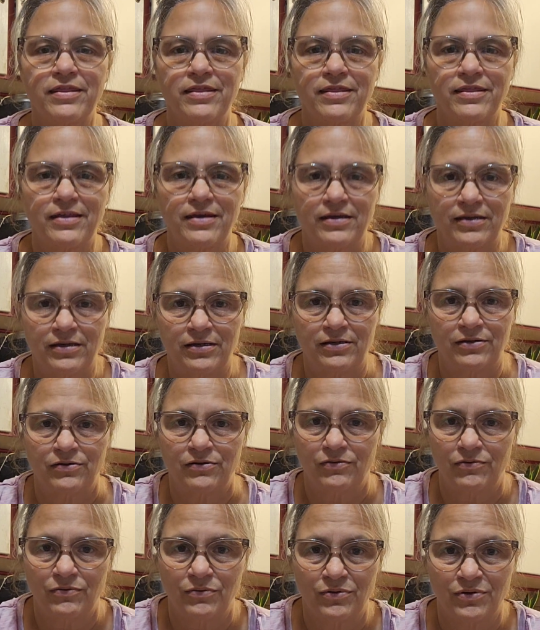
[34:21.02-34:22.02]
Thank
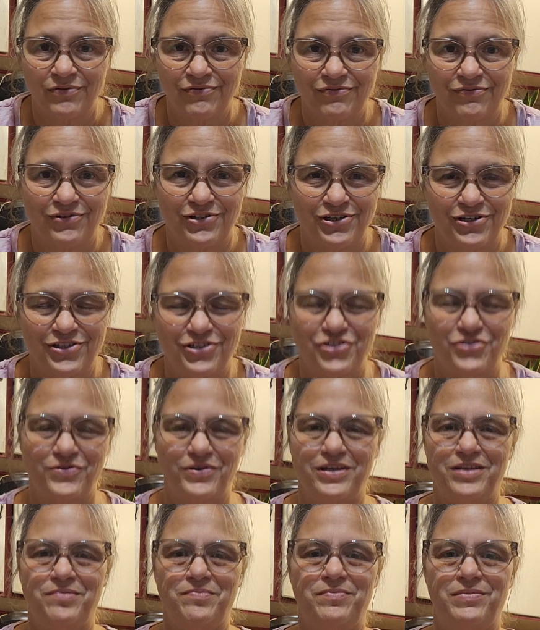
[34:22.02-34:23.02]
you for
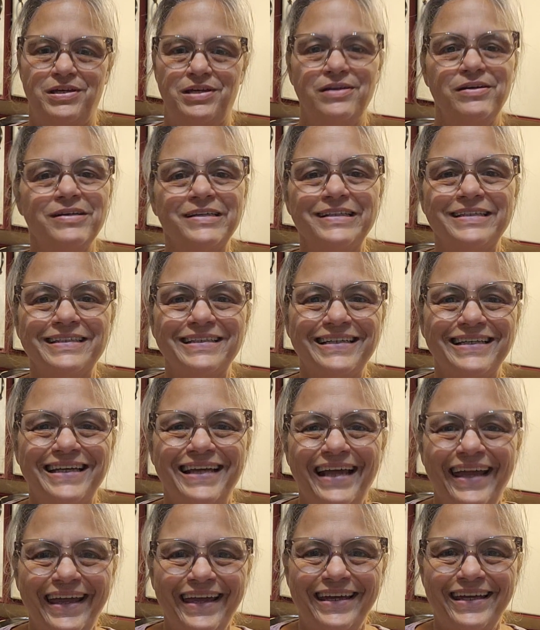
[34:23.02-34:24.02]
joining me,
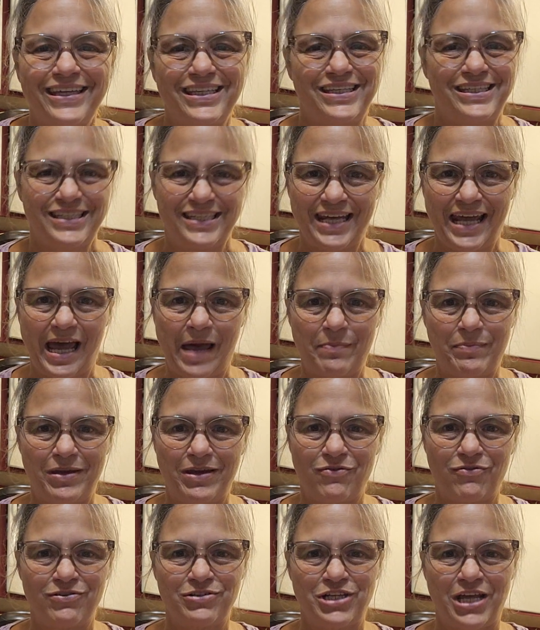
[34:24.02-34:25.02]
and happy
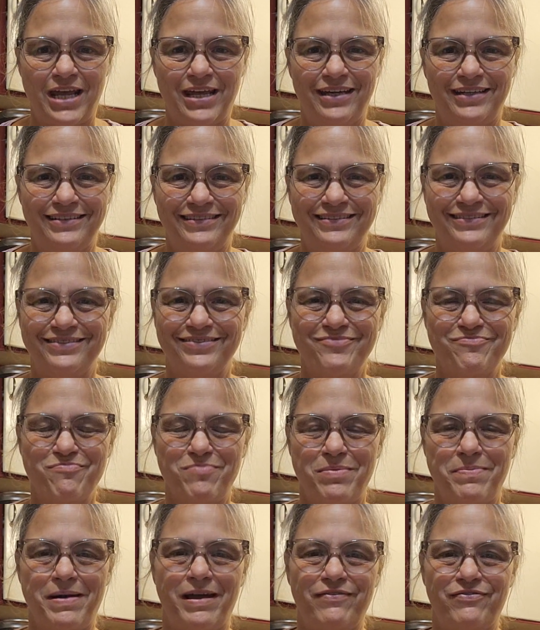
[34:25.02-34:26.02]
crocheting.
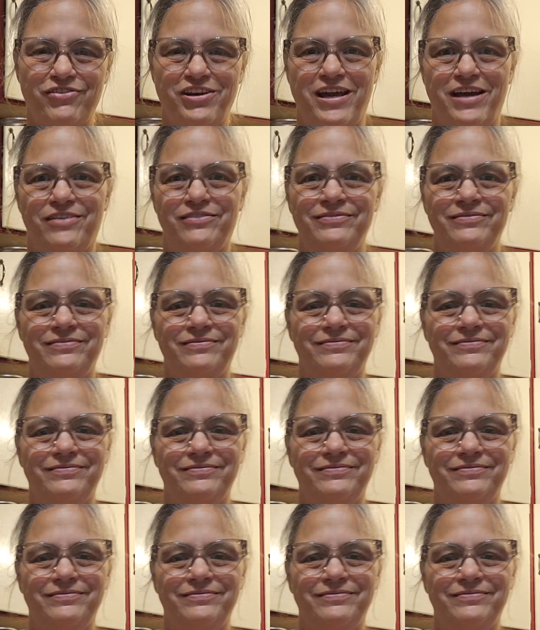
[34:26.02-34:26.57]
Bye-bye for now.